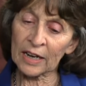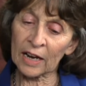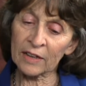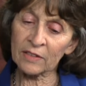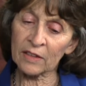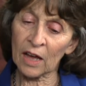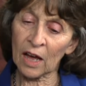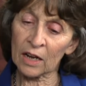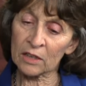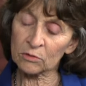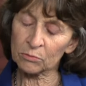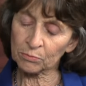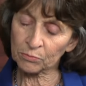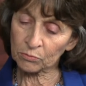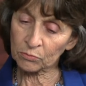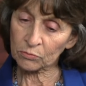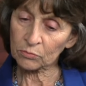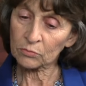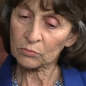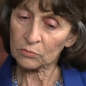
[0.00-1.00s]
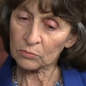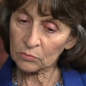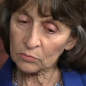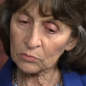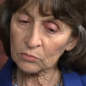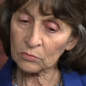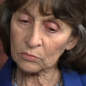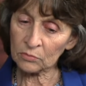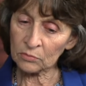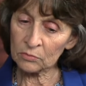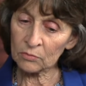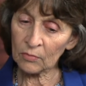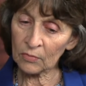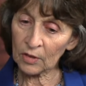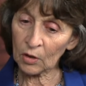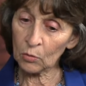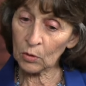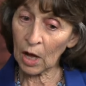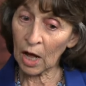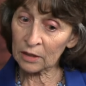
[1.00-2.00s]
I thought,
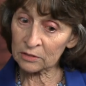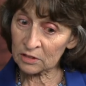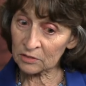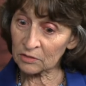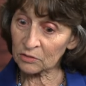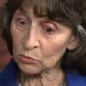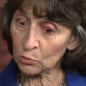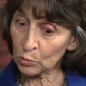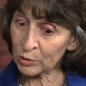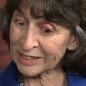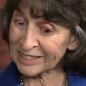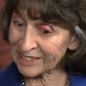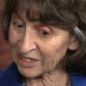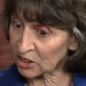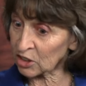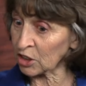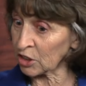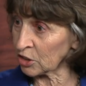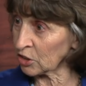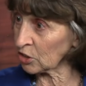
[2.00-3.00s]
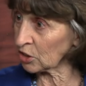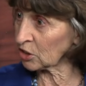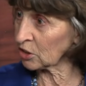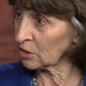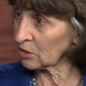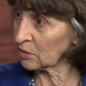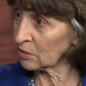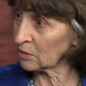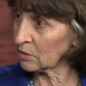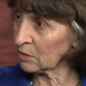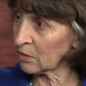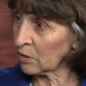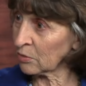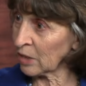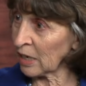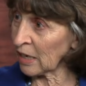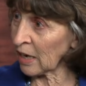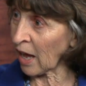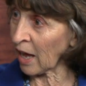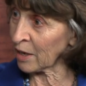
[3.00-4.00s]
Well, I'll research the
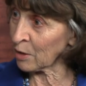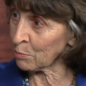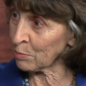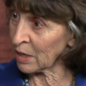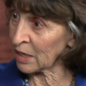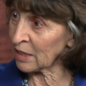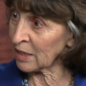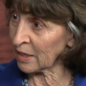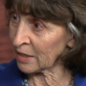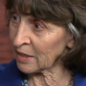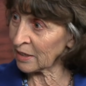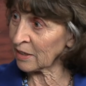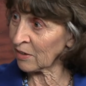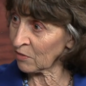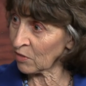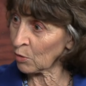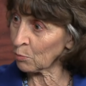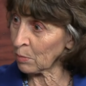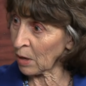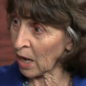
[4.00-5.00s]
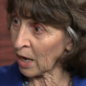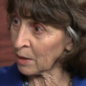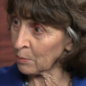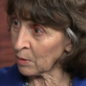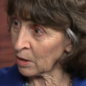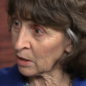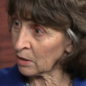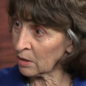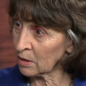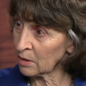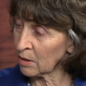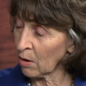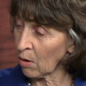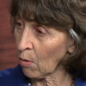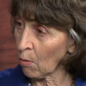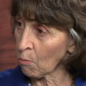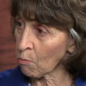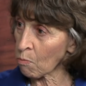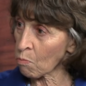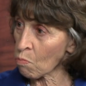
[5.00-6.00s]
reliability of the Bible.
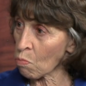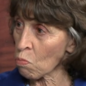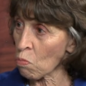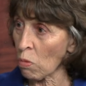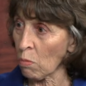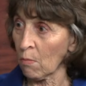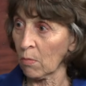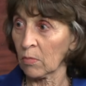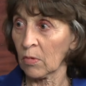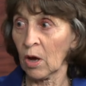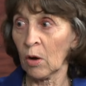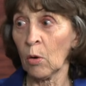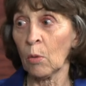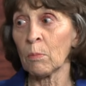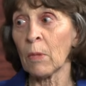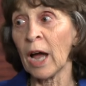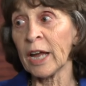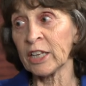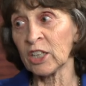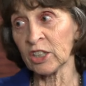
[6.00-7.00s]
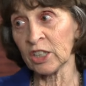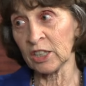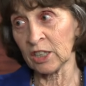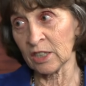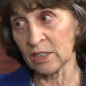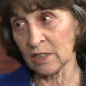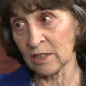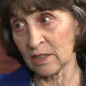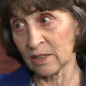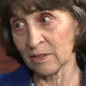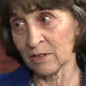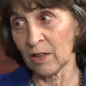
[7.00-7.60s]
Oh my goodness.